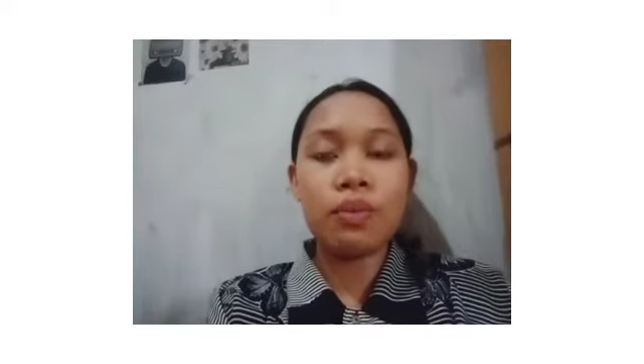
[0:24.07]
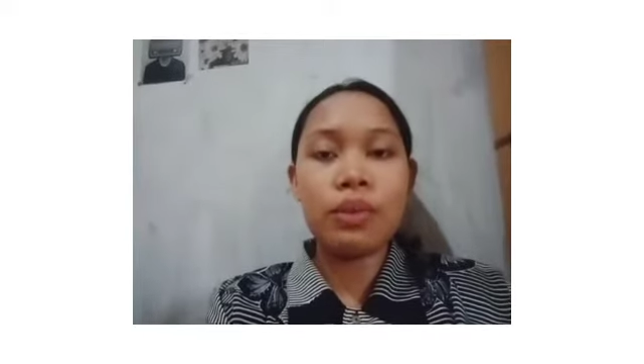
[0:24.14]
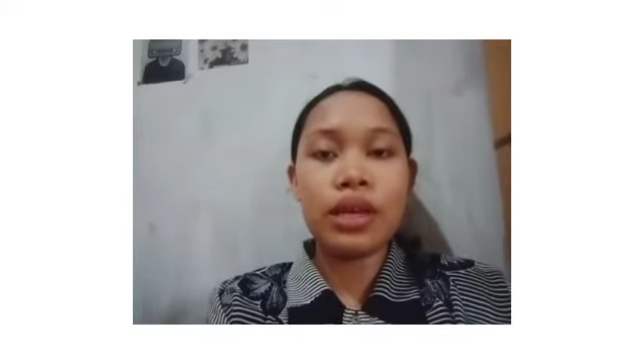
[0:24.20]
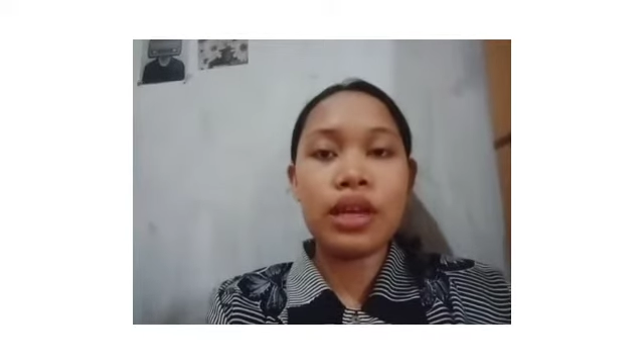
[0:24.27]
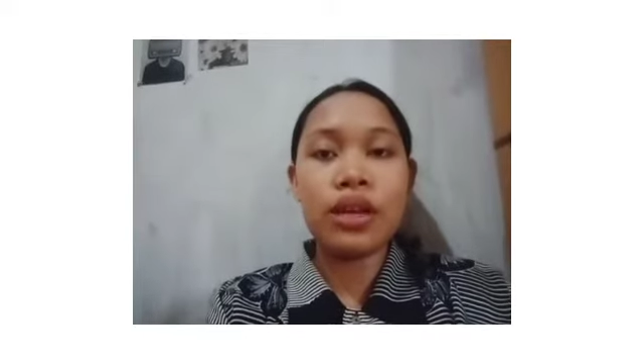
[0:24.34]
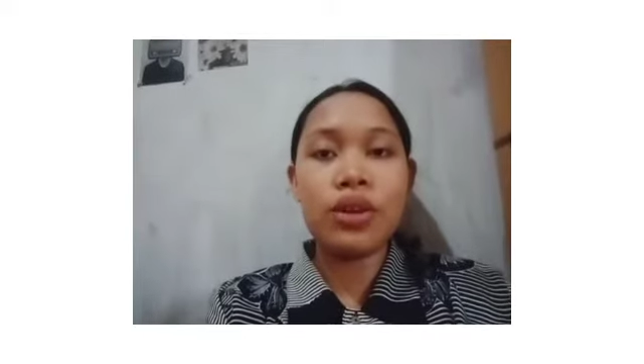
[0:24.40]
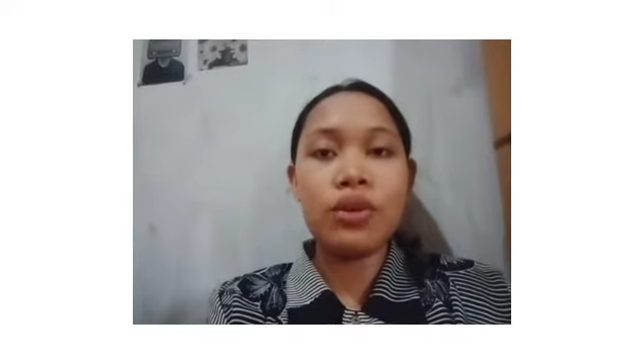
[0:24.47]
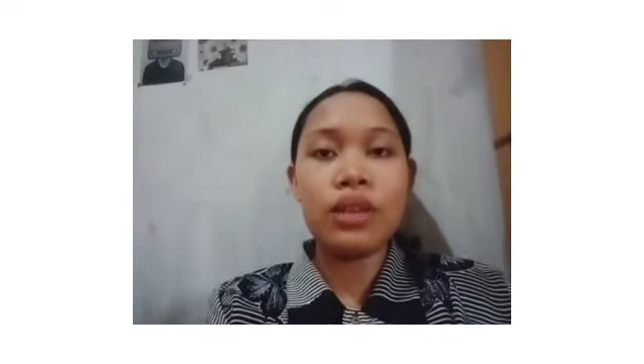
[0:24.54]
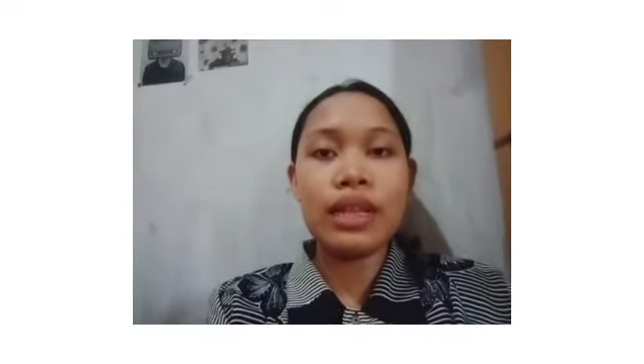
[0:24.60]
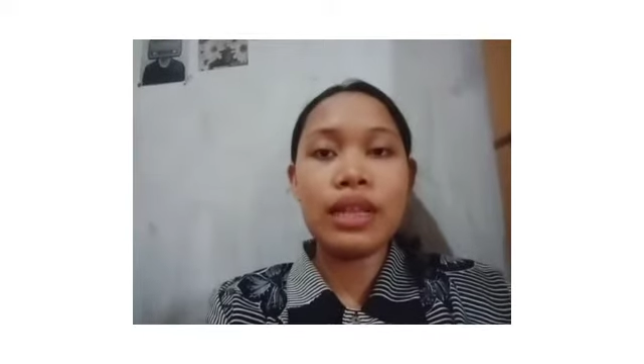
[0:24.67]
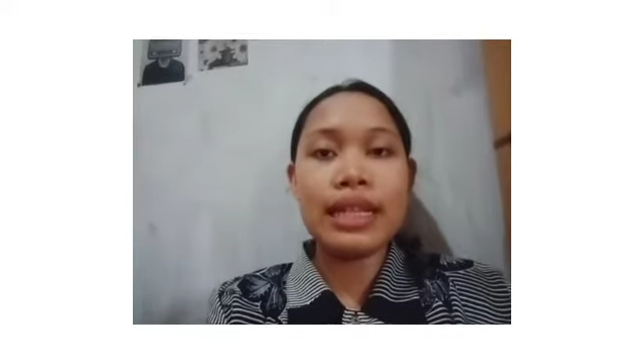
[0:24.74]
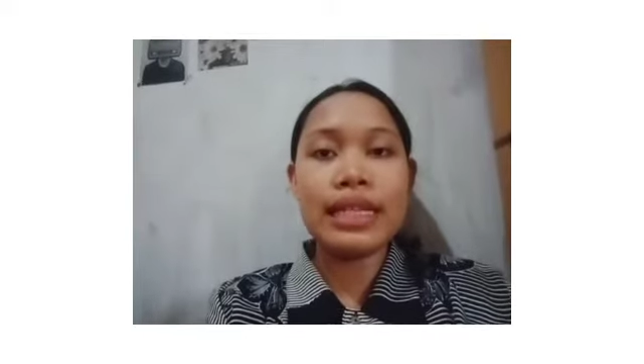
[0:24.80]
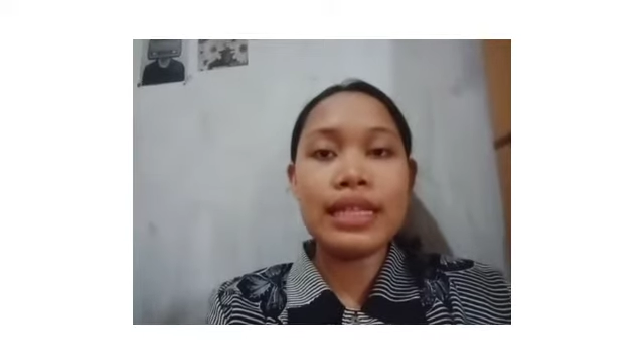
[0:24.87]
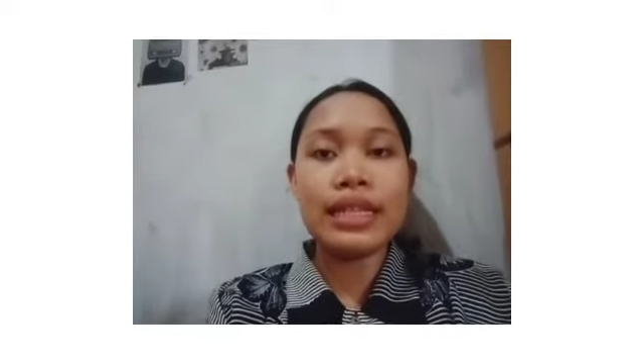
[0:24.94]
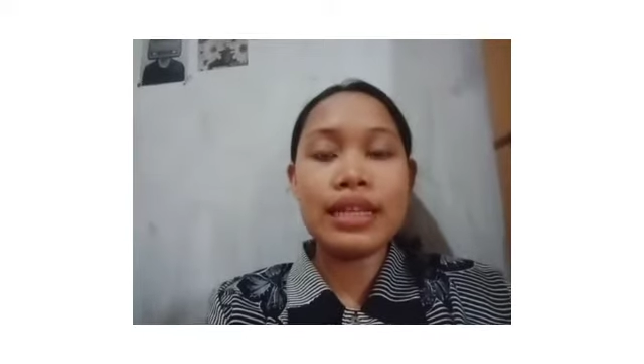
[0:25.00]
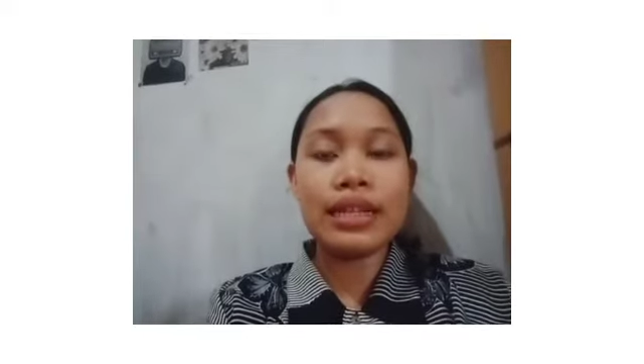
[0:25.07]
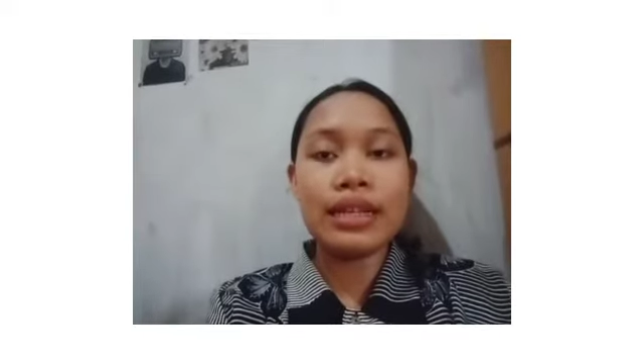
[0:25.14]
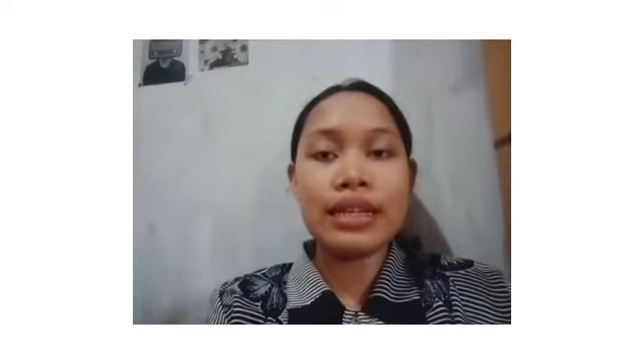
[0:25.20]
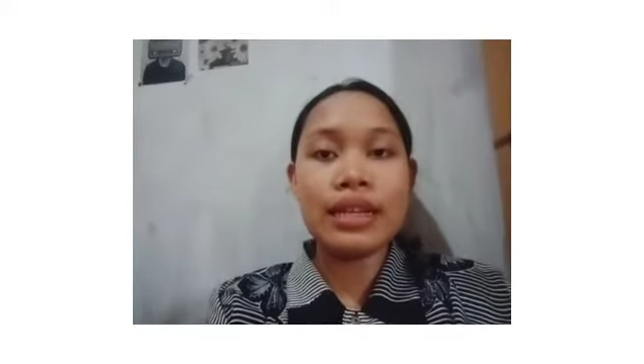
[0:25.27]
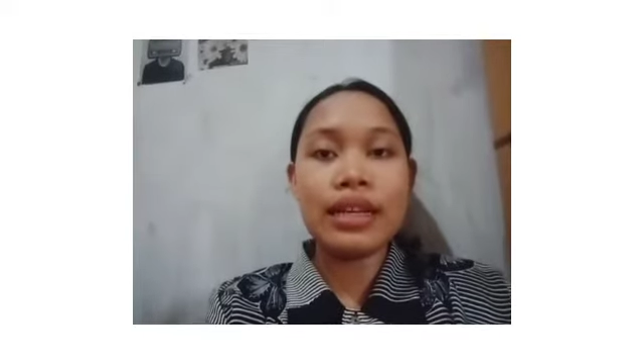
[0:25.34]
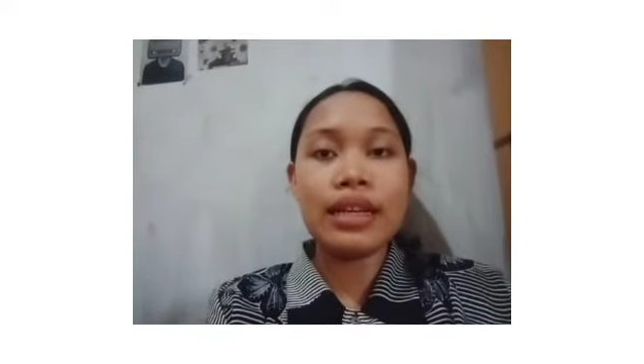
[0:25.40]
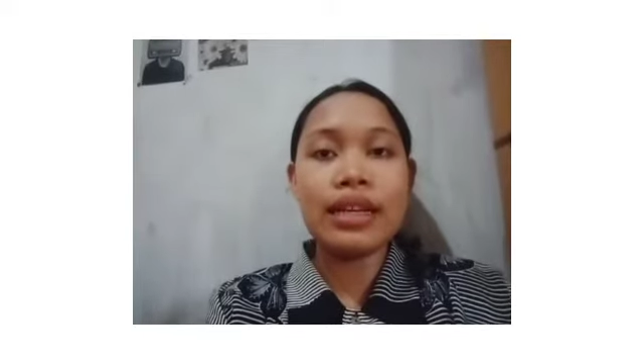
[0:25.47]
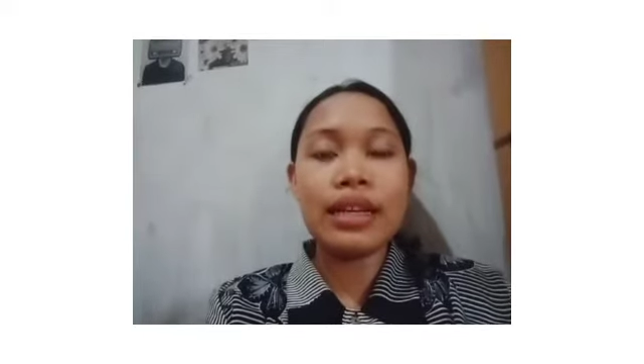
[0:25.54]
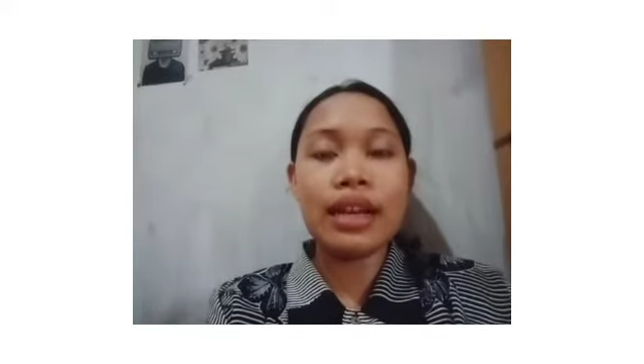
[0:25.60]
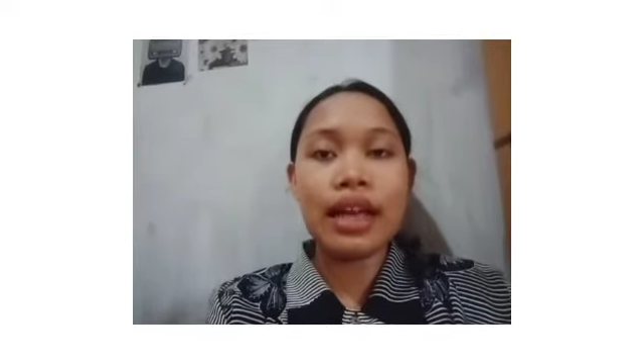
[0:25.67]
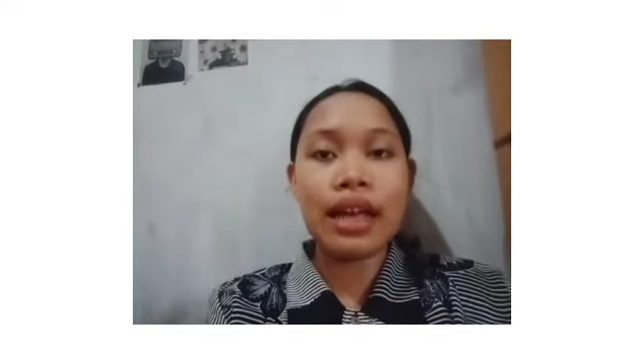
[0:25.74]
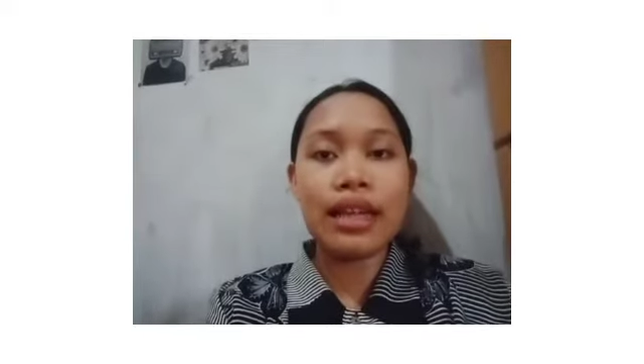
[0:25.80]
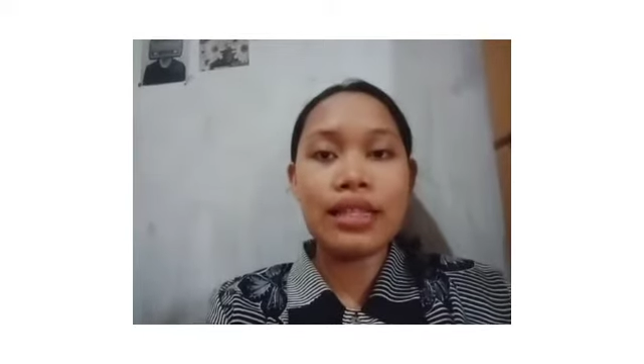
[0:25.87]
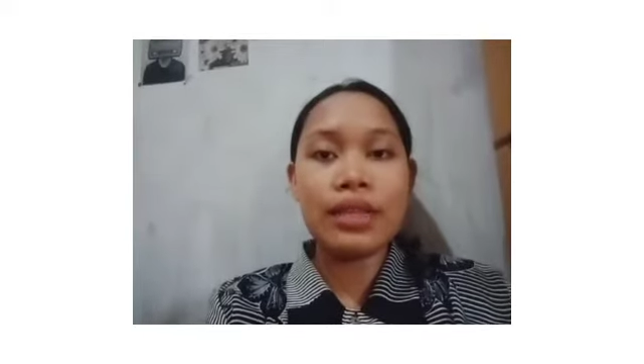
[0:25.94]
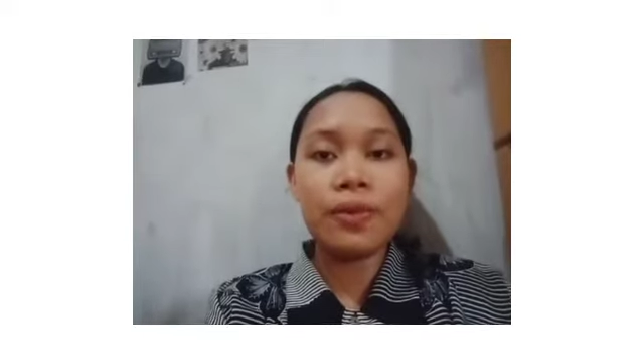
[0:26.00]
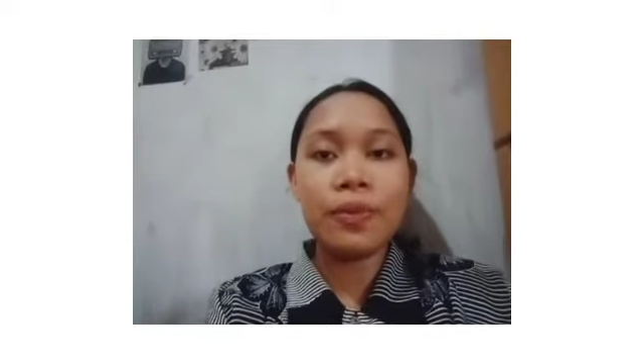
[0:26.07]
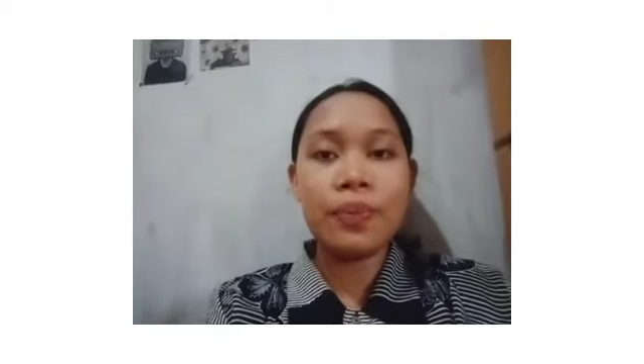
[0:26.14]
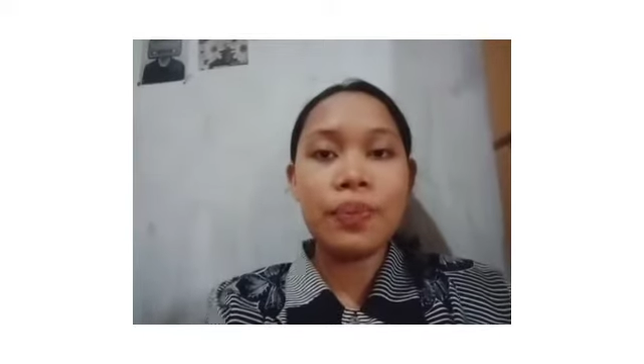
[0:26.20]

being a good listener in class